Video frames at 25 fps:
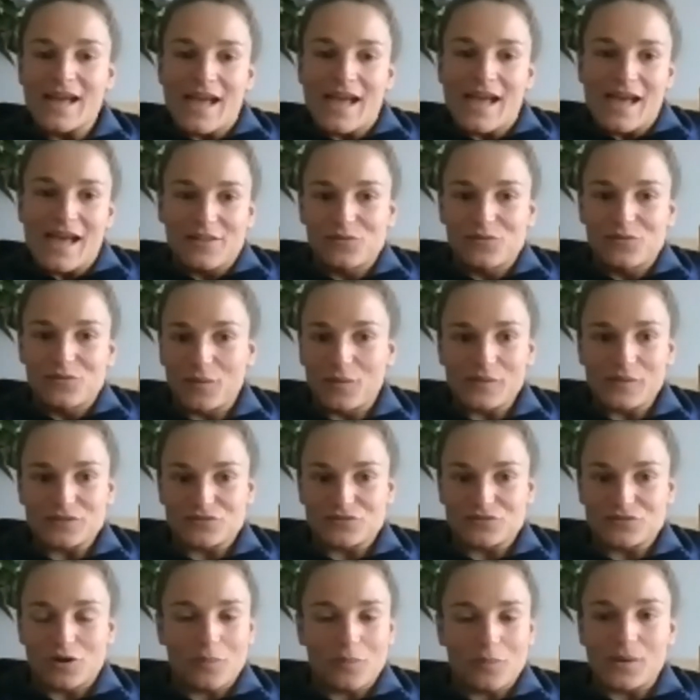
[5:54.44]
the women's
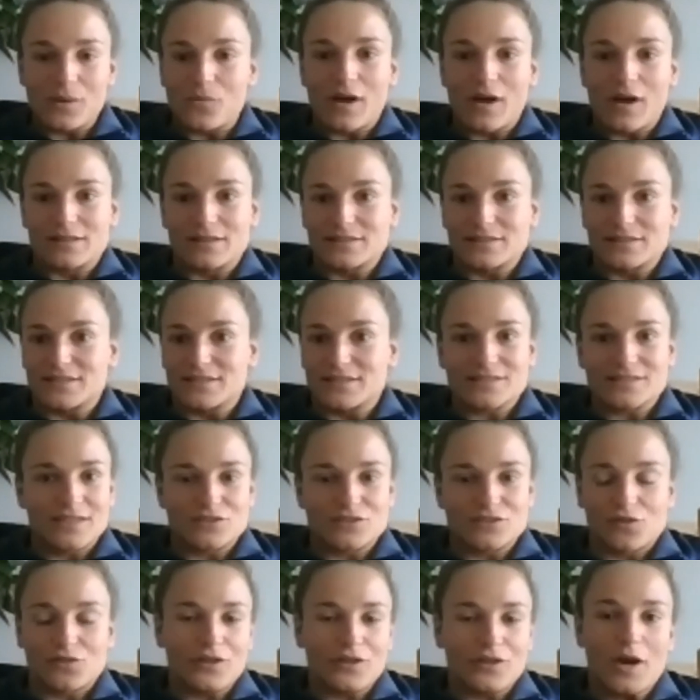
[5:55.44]
rugby in Wales is
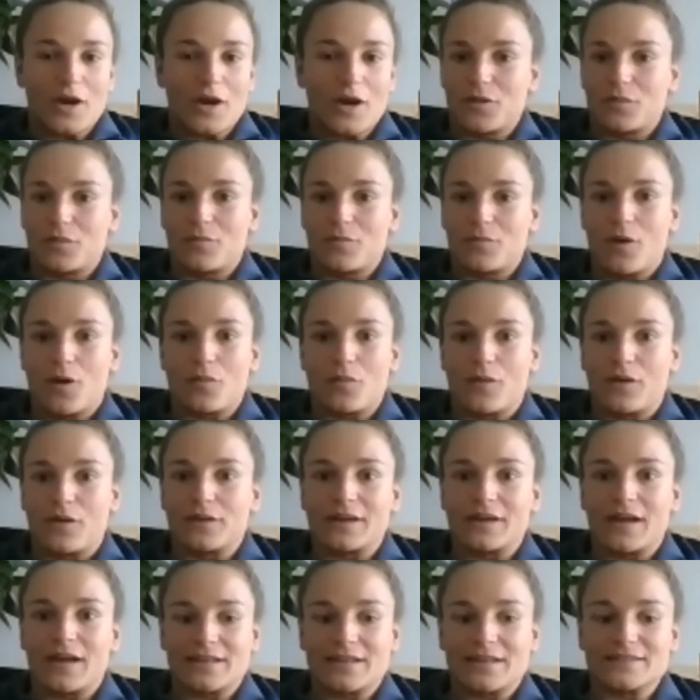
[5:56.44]
on the up at the moment,
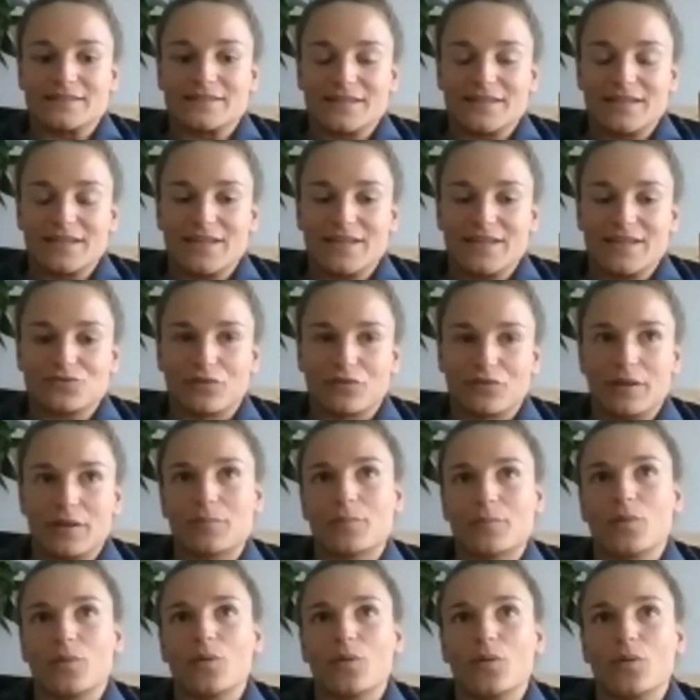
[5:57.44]
and it's really
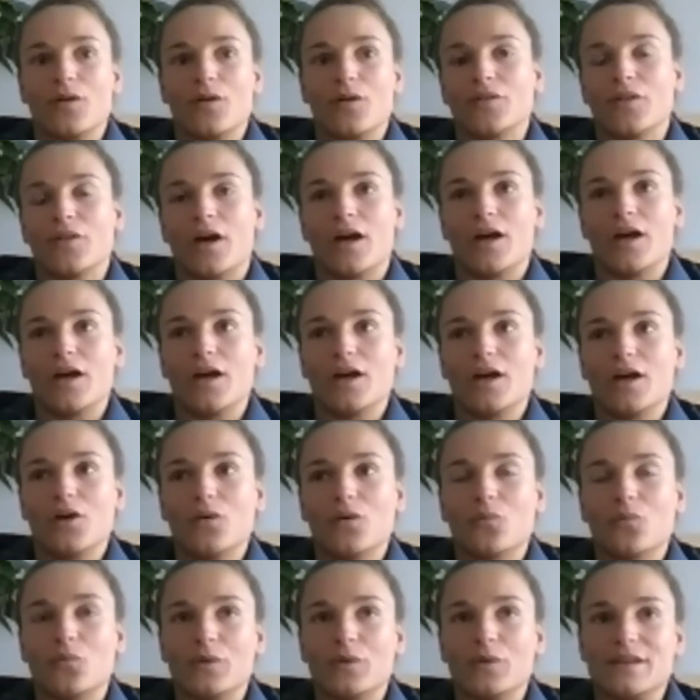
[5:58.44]
important that
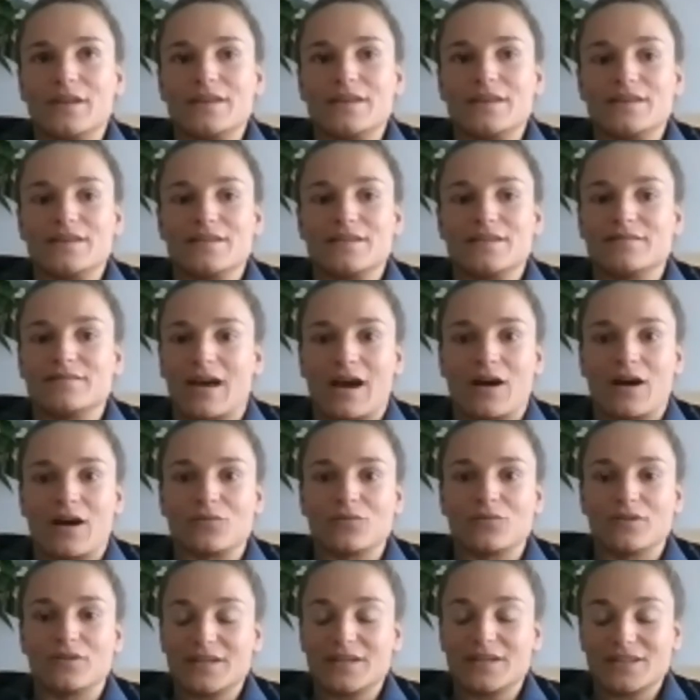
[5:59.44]
we
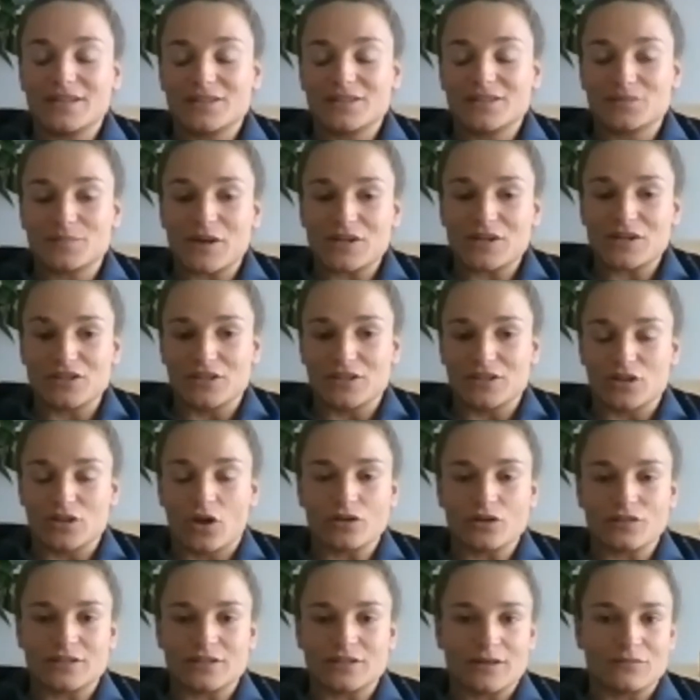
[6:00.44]
now, especially in this
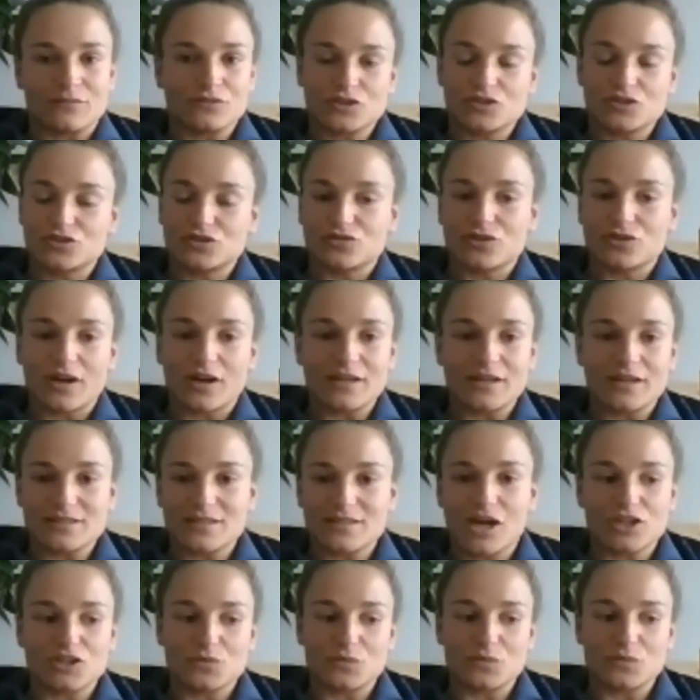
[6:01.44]
lockdown, just train as
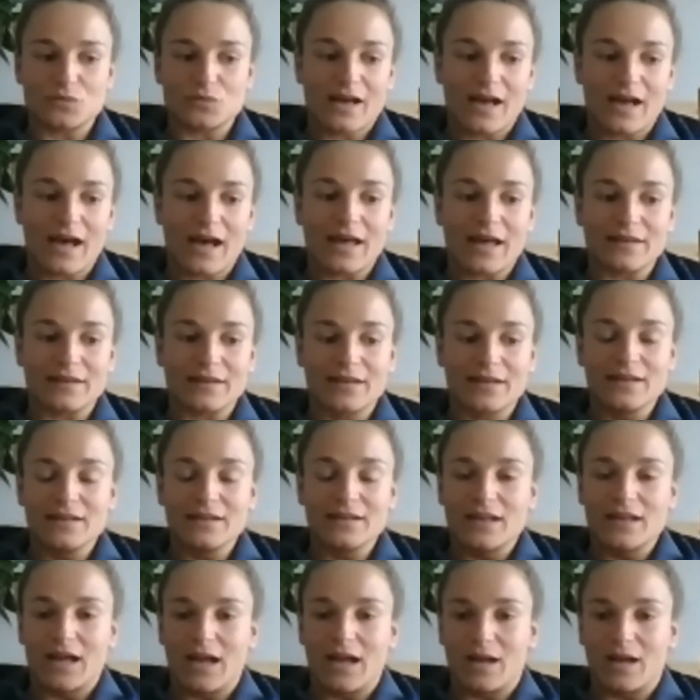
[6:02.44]
hard as we can.
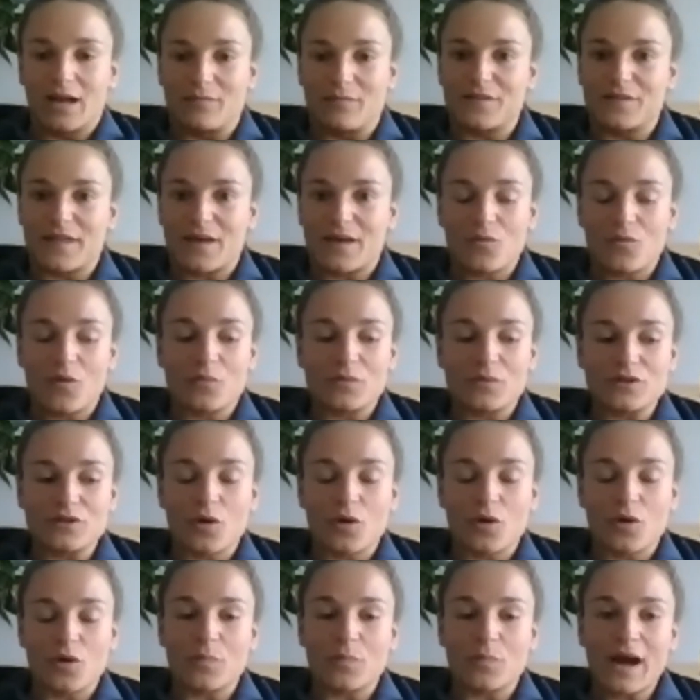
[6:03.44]
For then when we
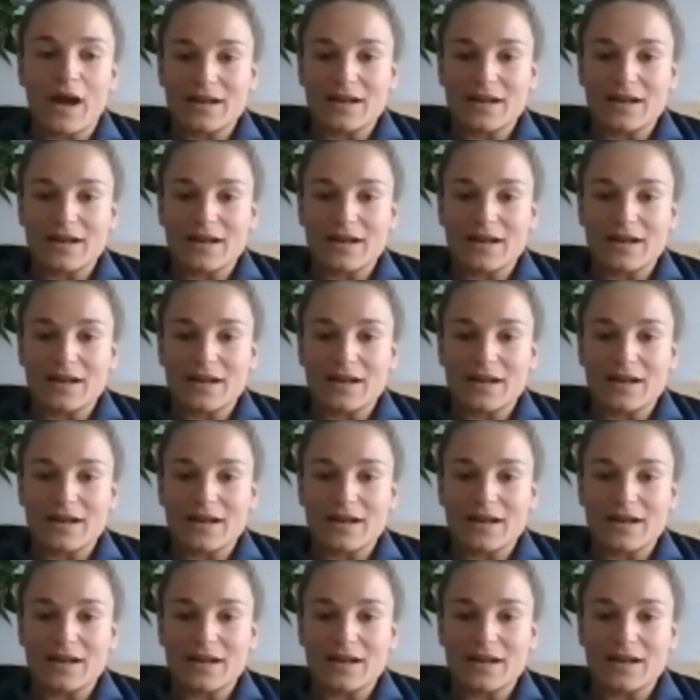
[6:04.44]
go back